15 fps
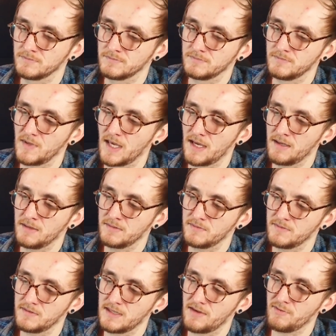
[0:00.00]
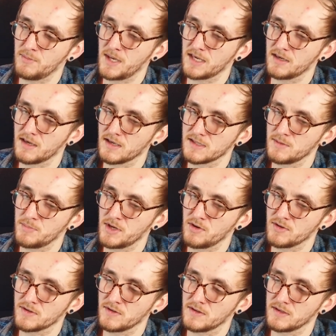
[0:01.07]
Yeah? Debbie make a guest
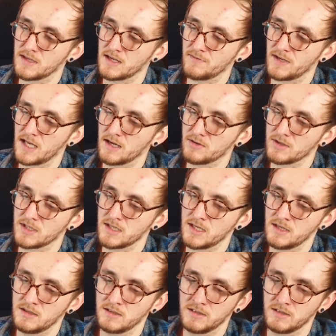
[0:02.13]
appearance on the Den of Alacrity?